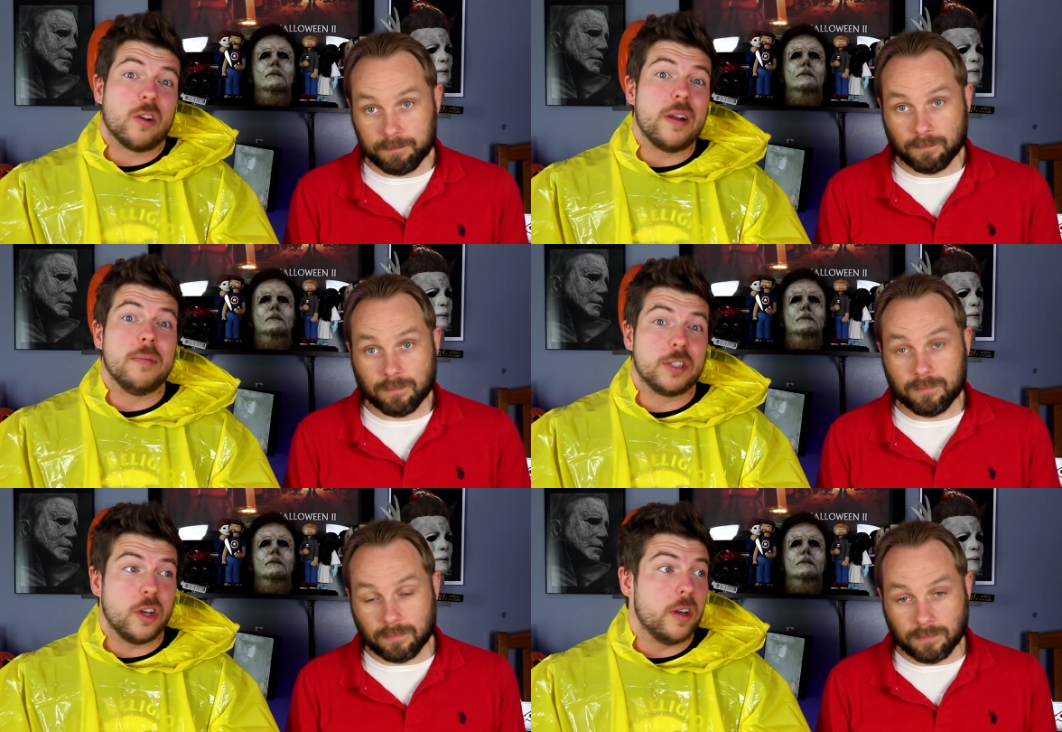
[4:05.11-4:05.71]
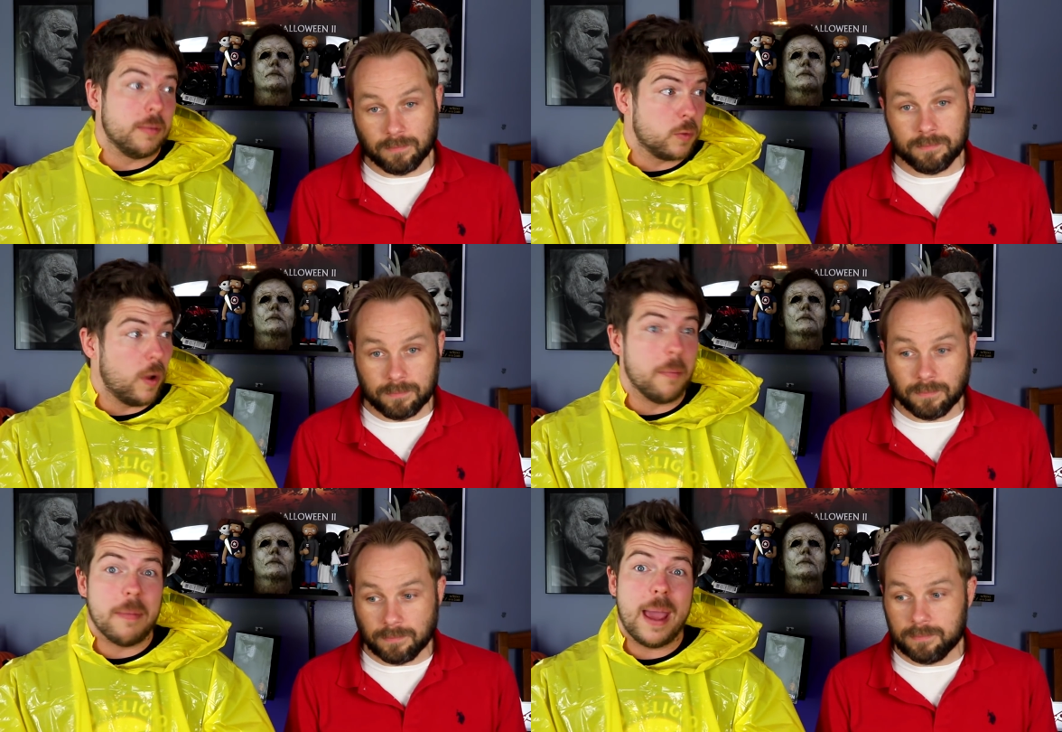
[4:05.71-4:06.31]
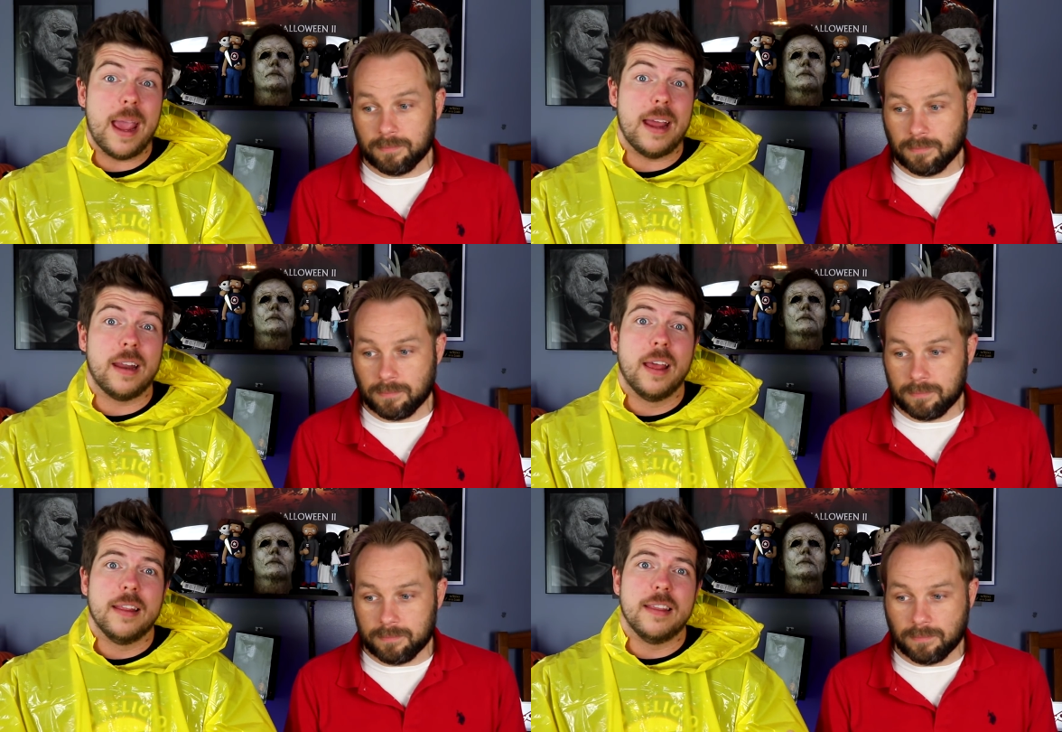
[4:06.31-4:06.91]
Speaker 1: agreed it was good. It was well
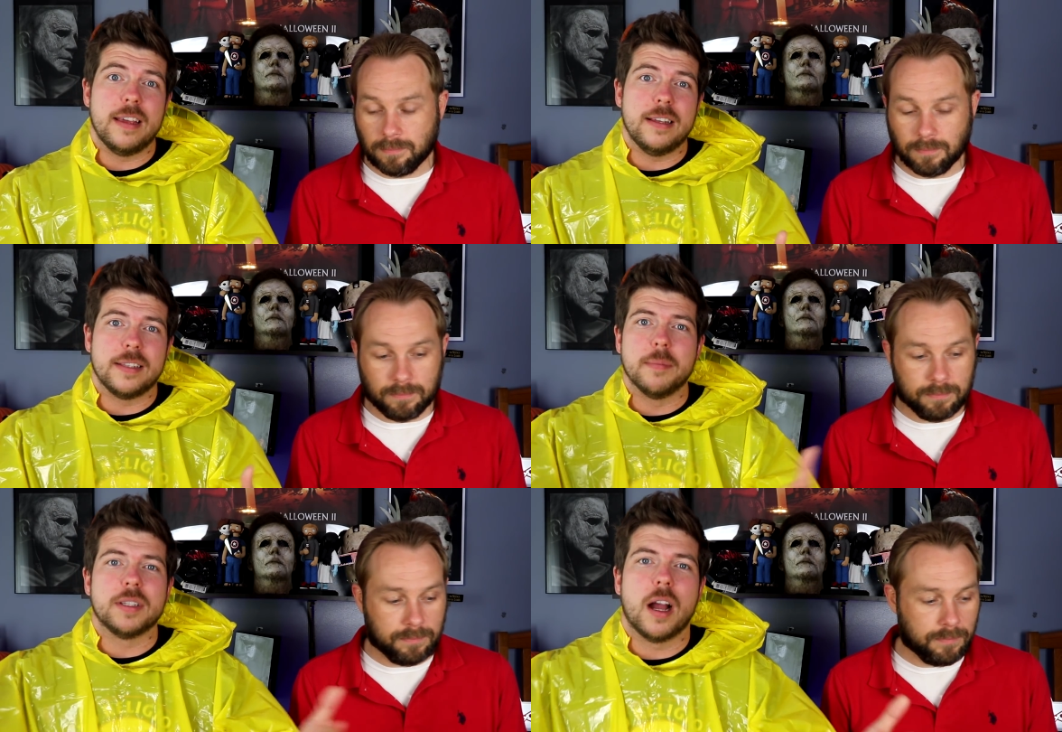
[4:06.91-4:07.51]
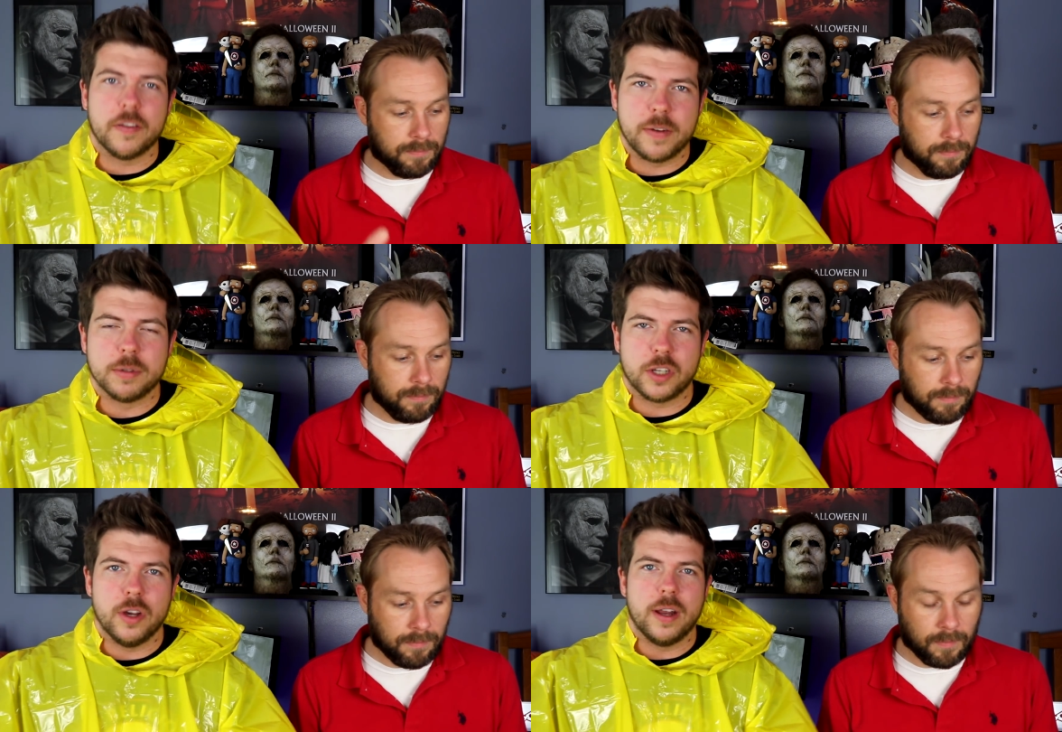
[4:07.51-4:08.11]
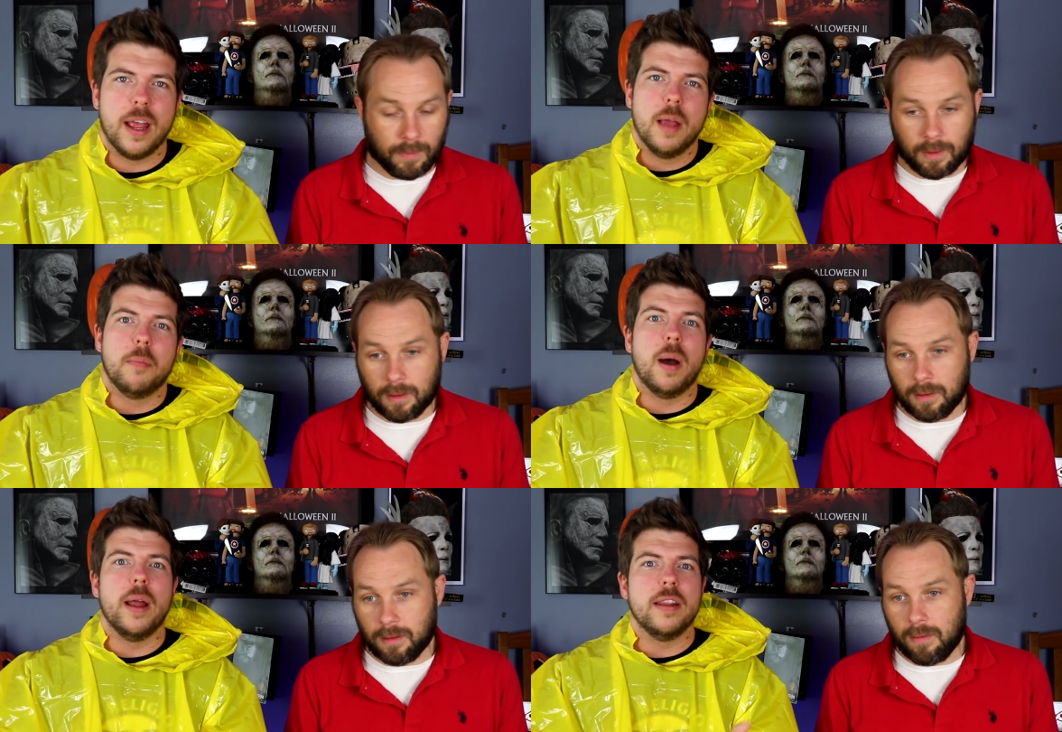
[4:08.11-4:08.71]
made. The cinematography was good.
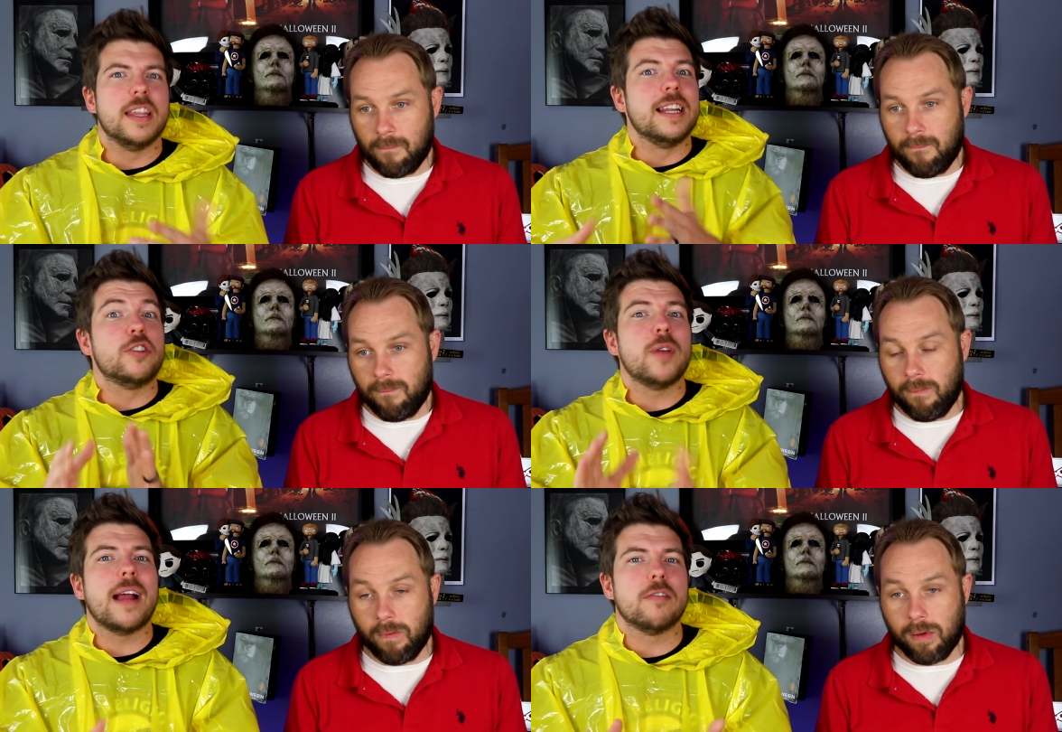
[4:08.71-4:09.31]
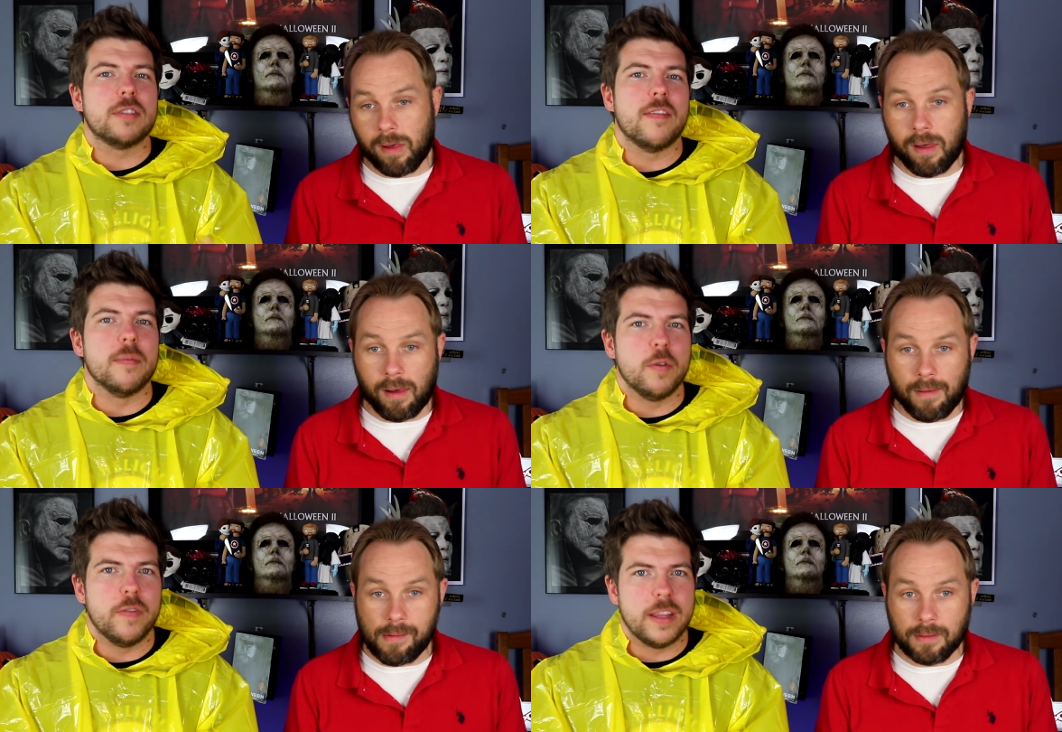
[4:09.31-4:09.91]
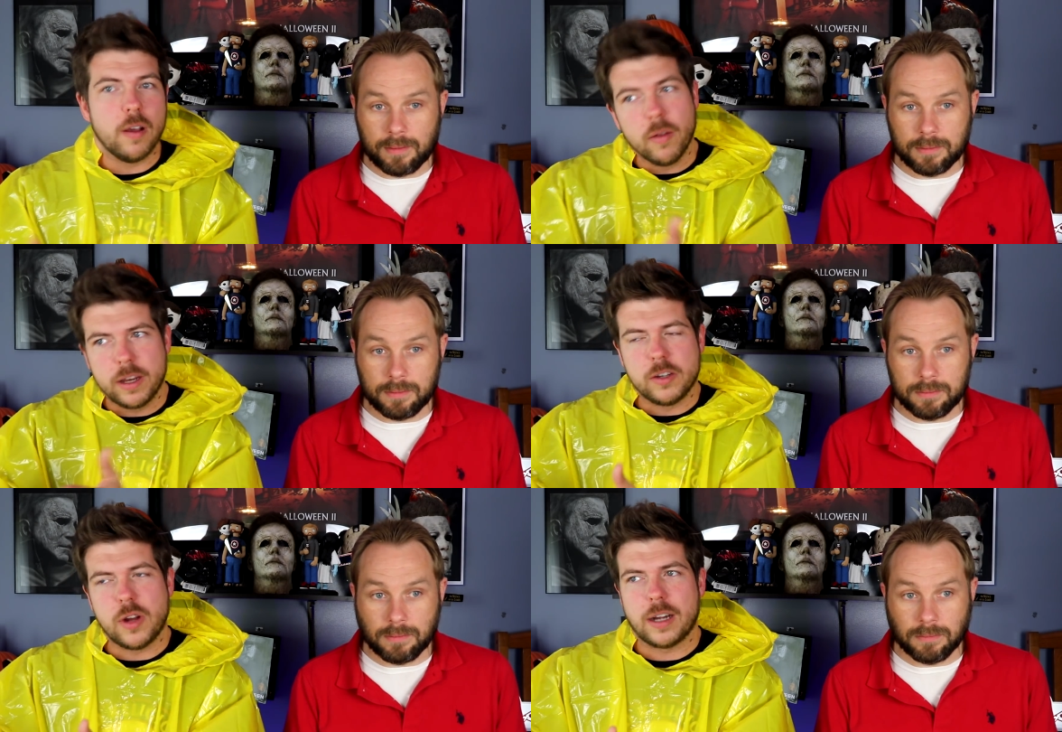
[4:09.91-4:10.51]
But the detractors of the movie, the only
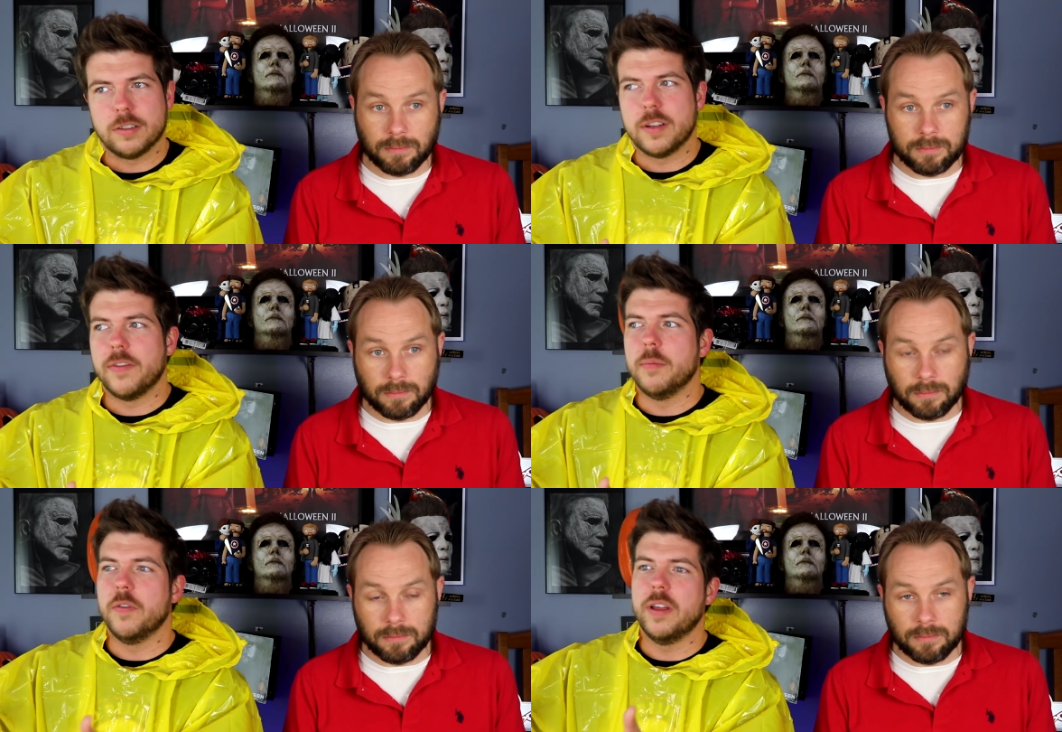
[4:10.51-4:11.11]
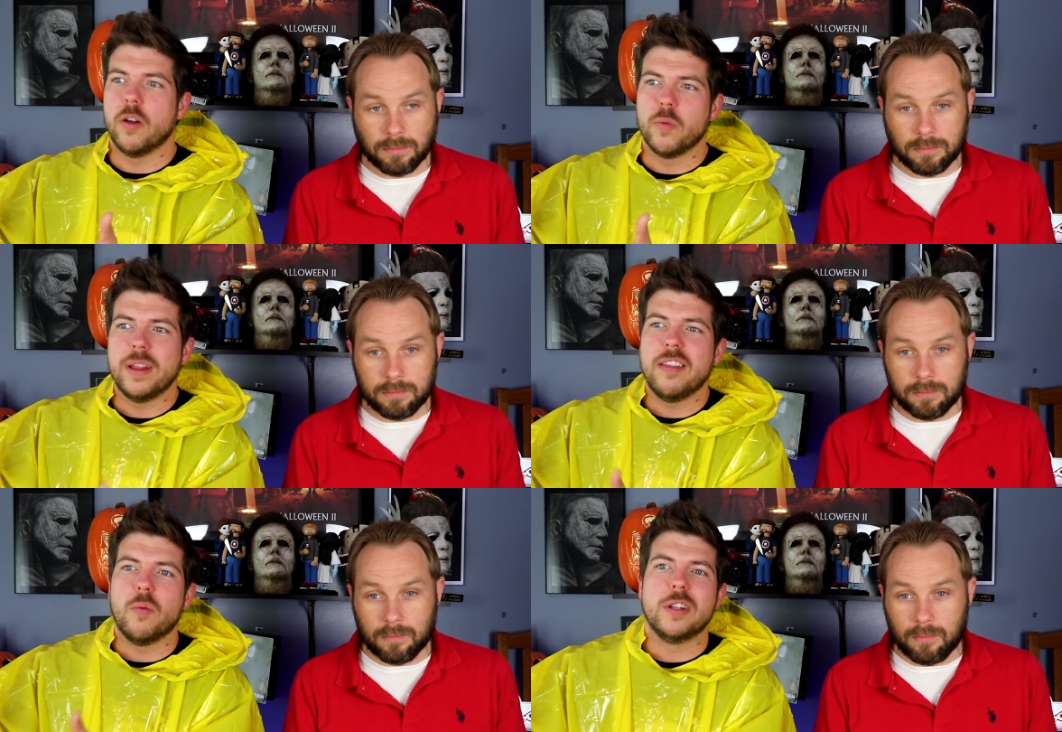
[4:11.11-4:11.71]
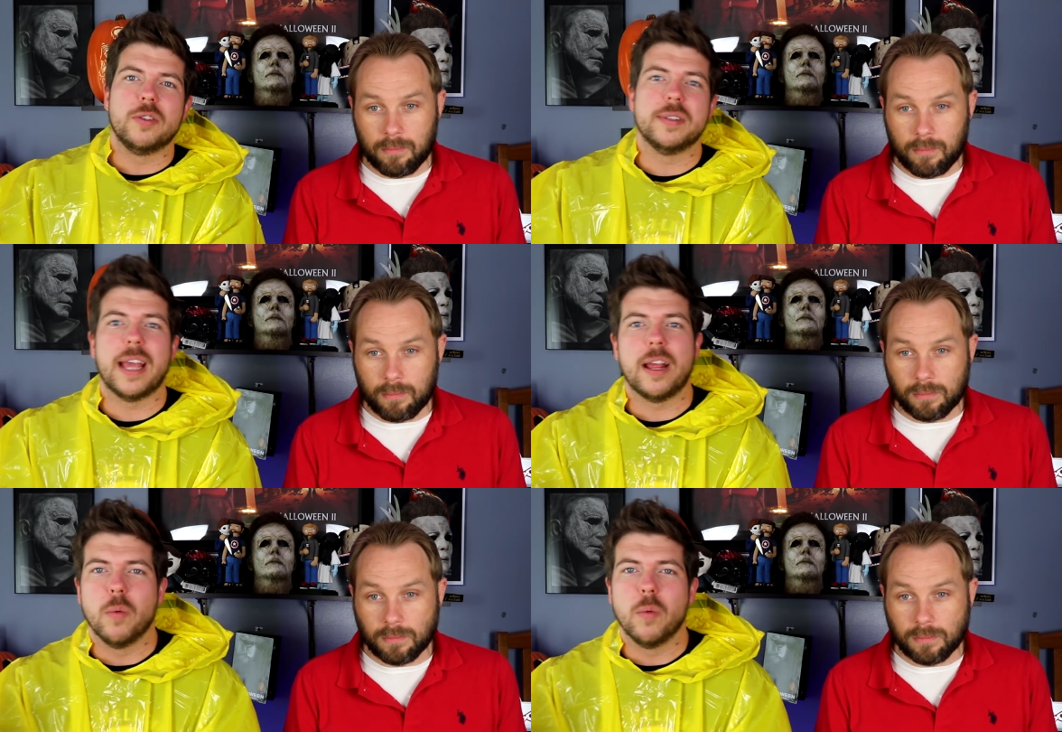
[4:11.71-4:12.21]
detractors of the movie, are really the ones who say it